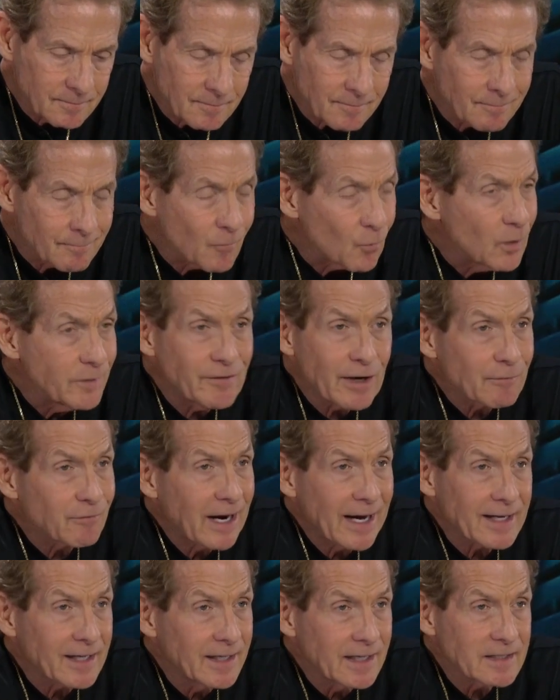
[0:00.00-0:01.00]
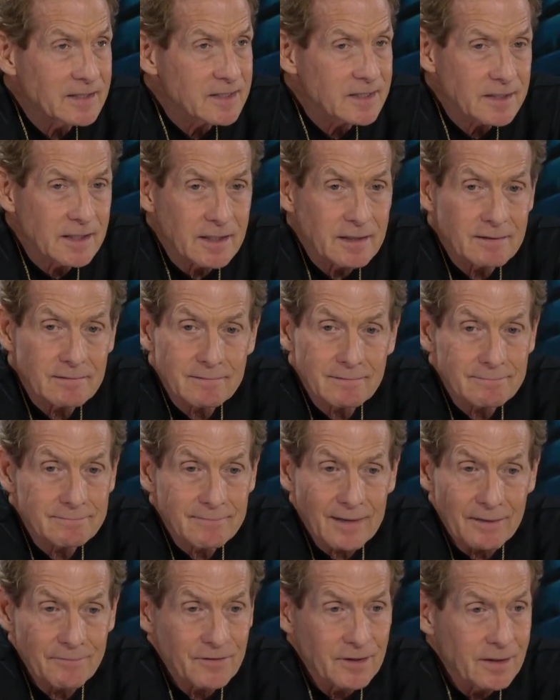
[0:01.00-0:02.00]
We've never had an incident.
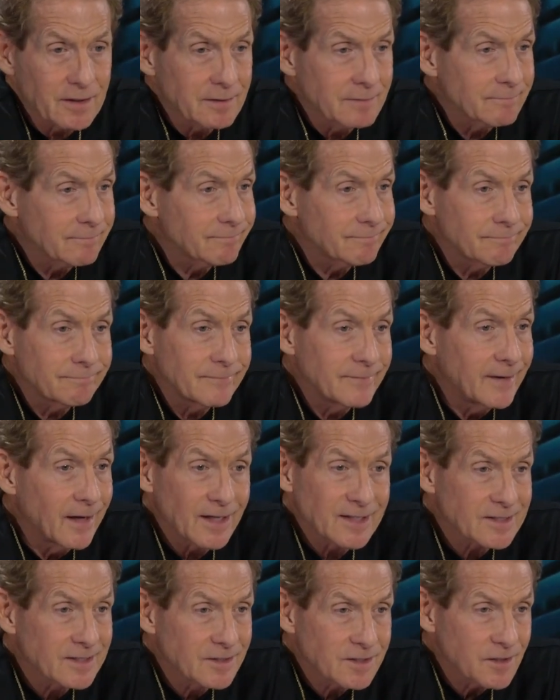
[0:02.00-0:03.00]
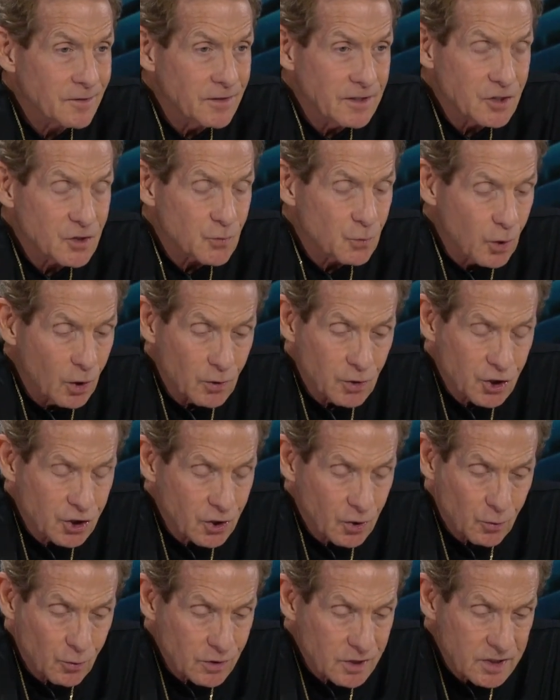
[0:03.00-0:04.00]
I've done dozens of these
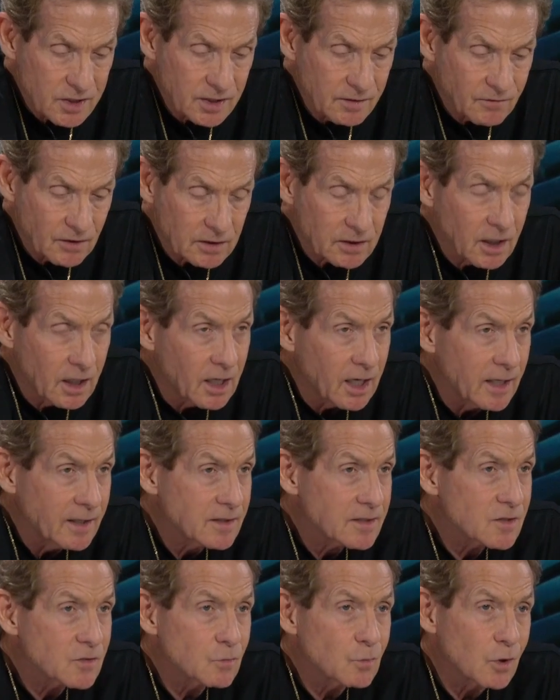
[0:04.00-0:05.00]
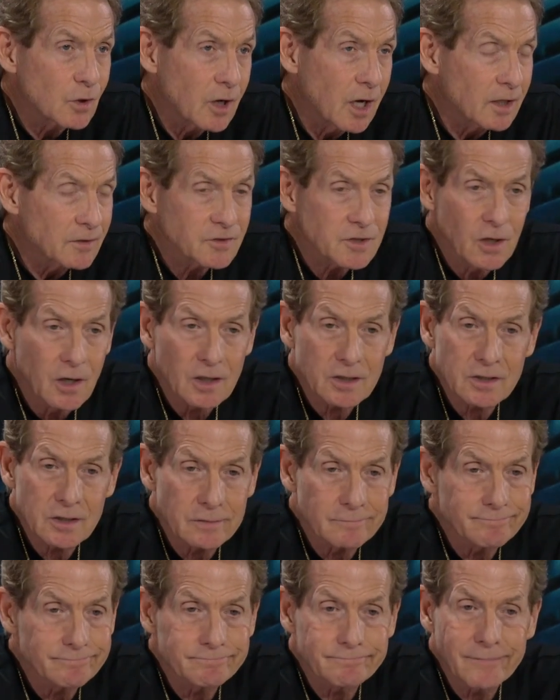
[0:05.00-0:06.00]
roadshow receiving lines where I'll talk to,
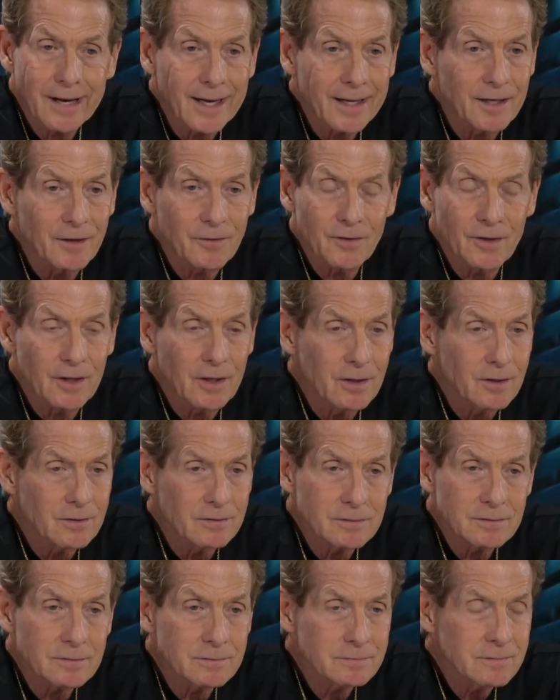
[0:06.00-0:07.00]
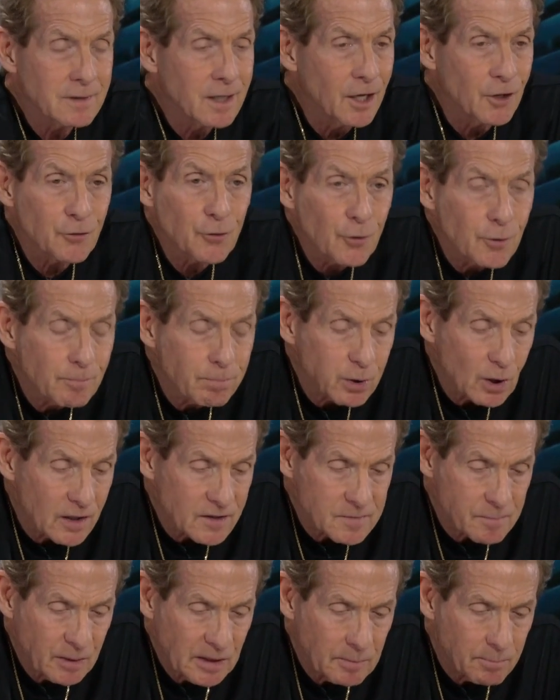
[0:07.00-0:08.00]
I don't know, 100 plus
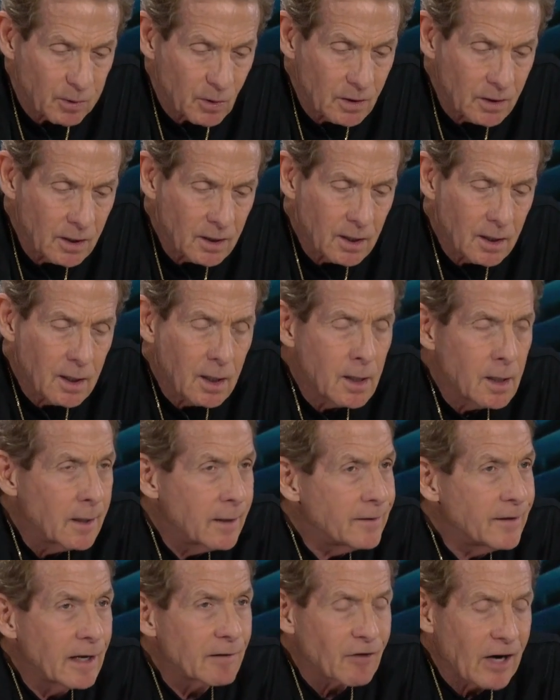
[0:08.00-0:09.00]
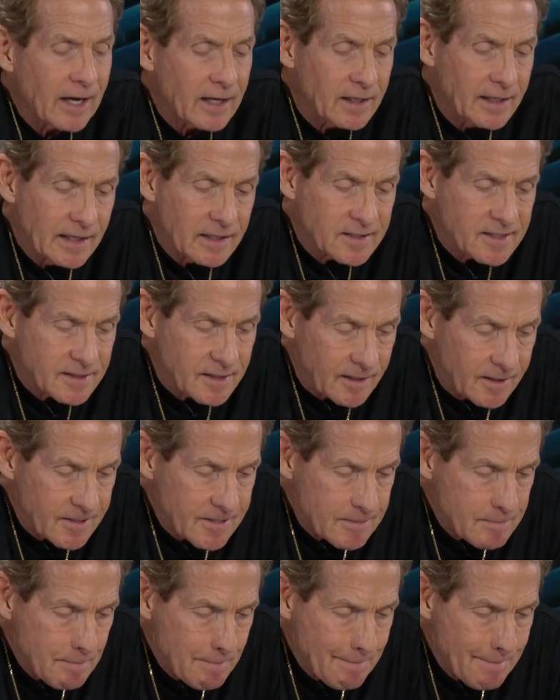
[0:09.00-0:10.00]
people. Never had an incident.
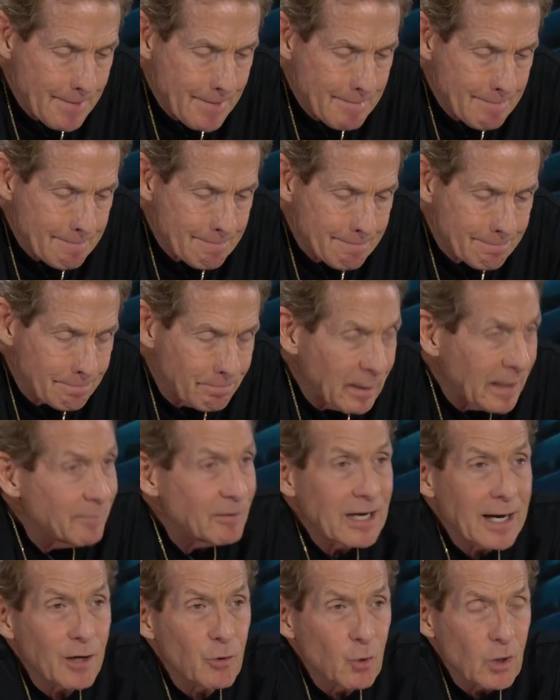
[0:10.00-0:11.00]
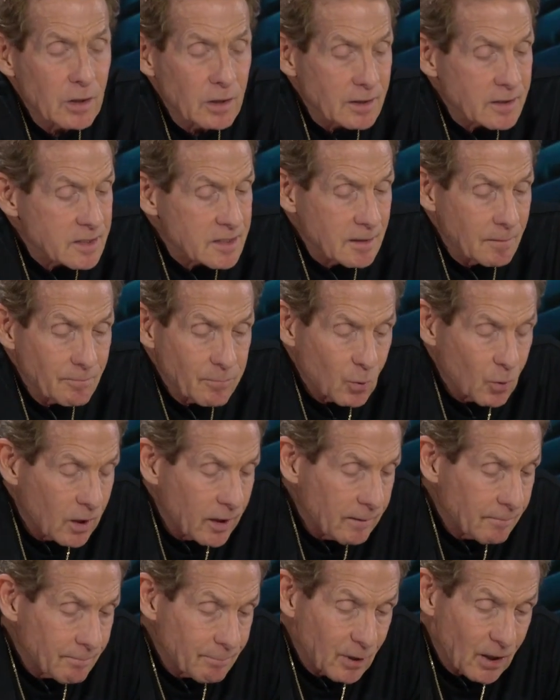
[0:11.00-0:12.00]
Maybe I will at some point,
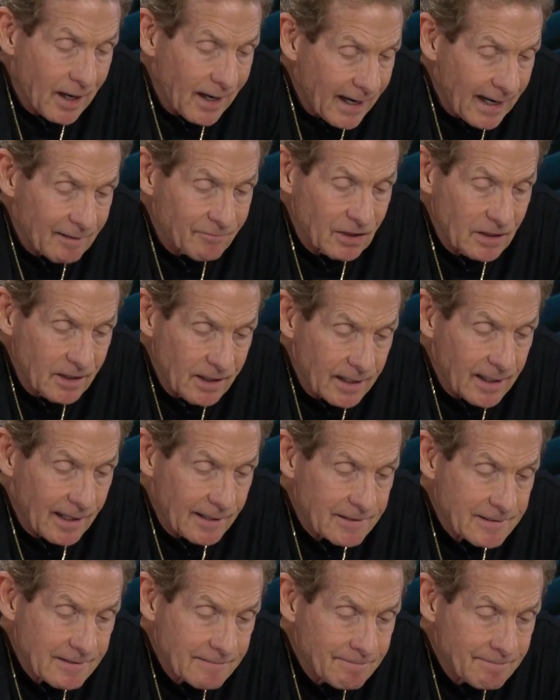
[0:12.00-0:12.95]
but I haven't yet.